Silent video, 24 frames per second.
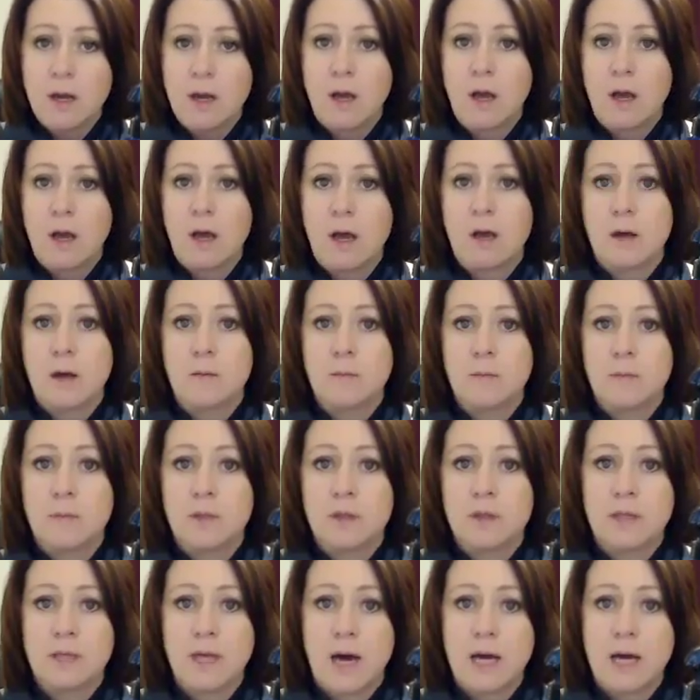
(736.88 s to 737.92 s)

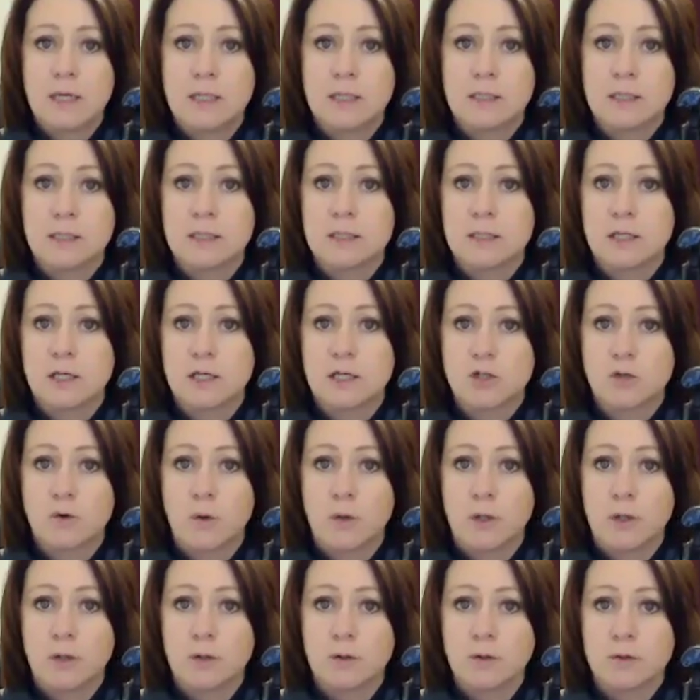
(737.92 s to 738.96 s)
that is essential
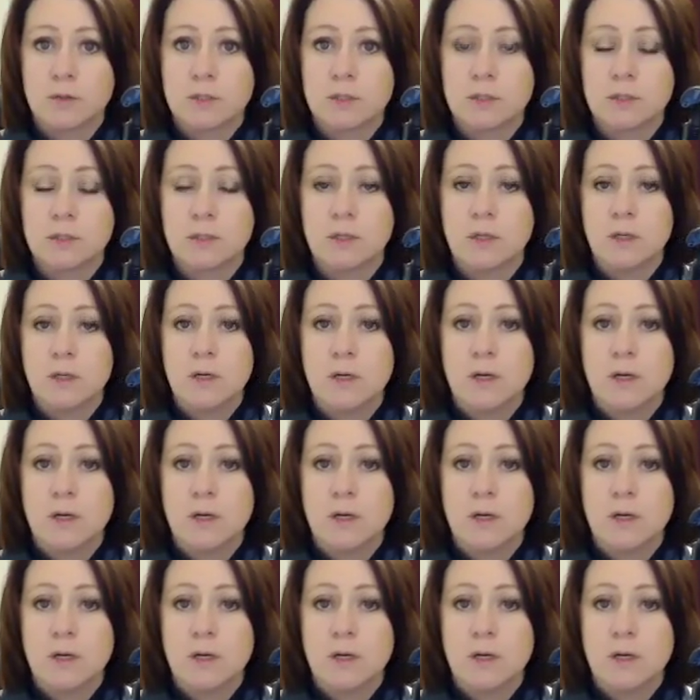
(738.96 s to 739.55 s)
oils.